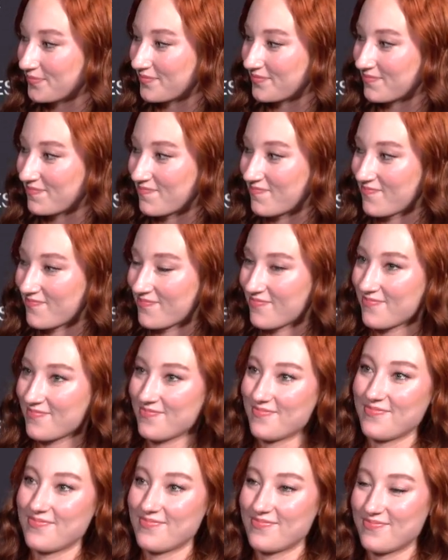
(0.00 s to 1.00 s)

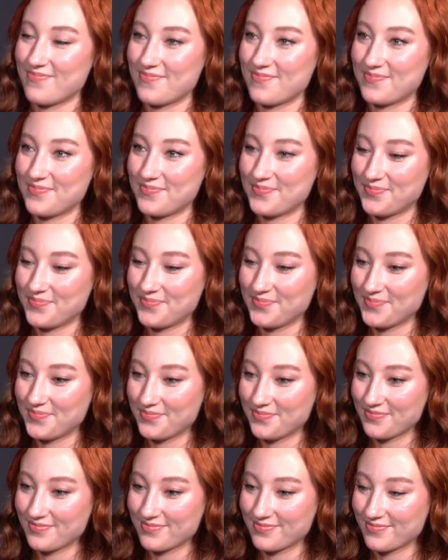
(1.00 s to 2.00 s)

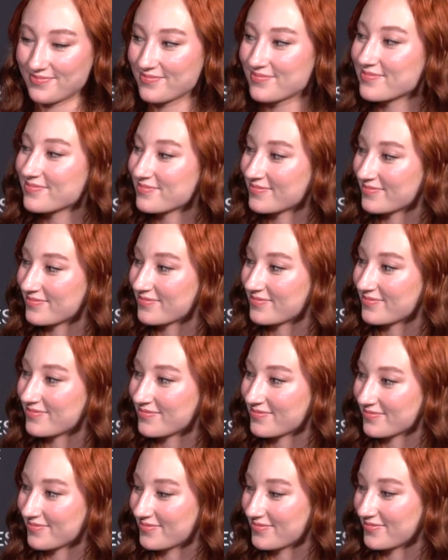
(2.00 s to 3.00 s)

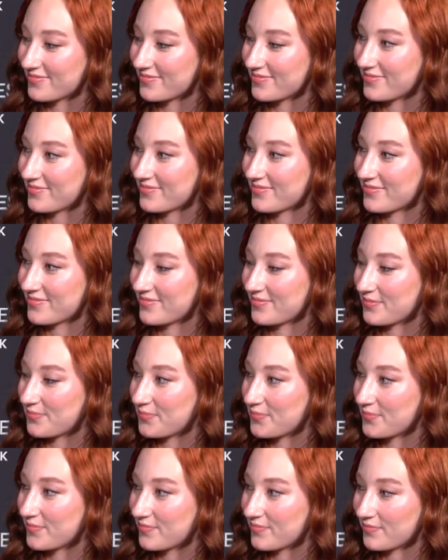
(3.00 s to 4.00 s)

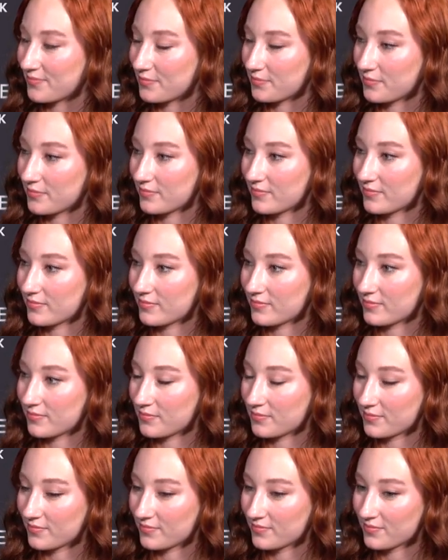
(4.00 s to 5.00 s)

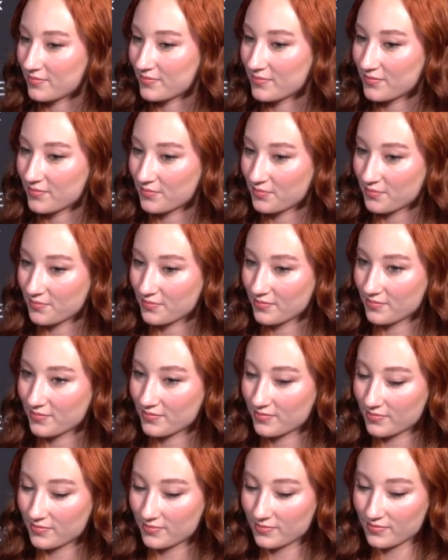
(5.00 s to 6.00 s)

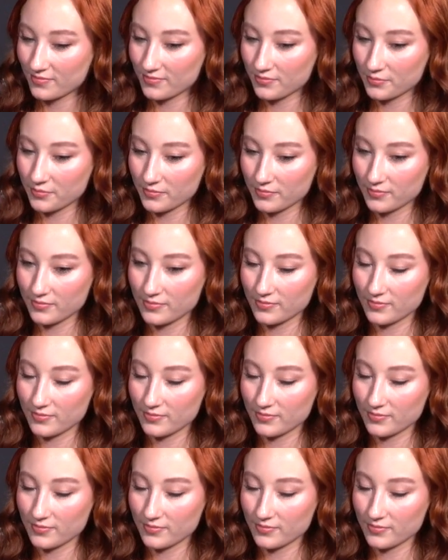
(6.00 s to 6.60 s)
[no speech]